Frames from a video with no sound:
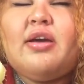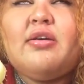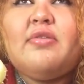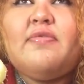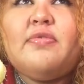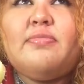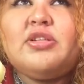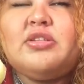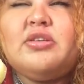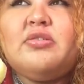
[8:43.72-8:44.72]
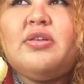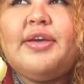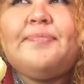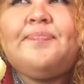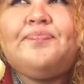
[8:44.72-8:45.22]
a few months ago,
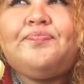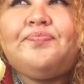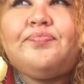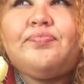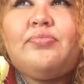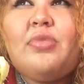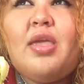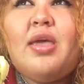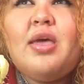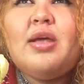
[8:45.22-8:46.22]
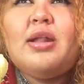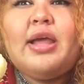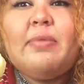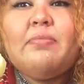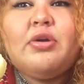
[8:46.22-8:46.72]
like
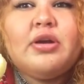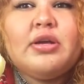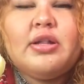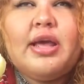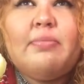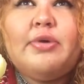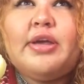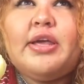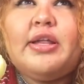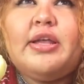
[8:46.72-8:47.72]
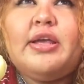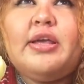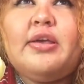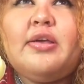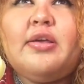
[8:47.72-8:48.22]

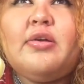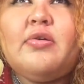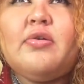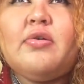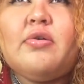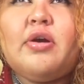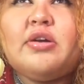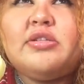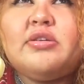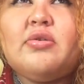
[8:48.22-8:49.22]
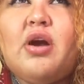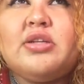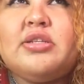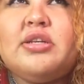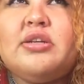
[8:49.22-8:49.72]
Lamborghini
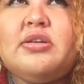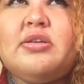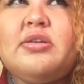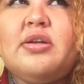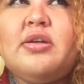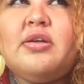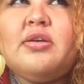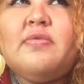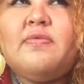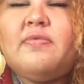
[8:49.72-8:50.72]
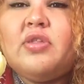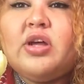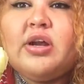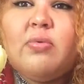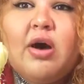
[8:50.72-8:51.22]
crossing
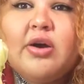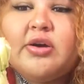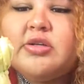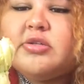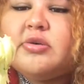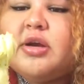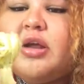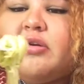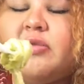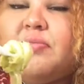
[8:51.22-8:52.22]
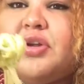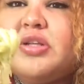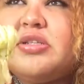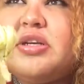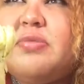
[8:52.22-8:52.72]
flooded waters, or I don't know, but
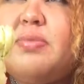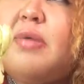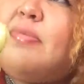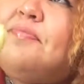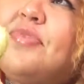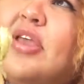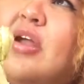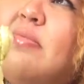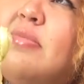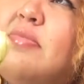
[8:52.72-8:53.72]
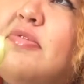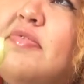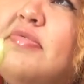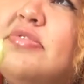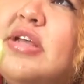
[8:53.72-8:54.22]
it's gonna pop. I can't remember if
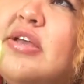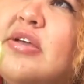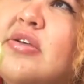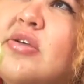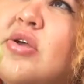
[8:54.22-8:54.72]
it was like,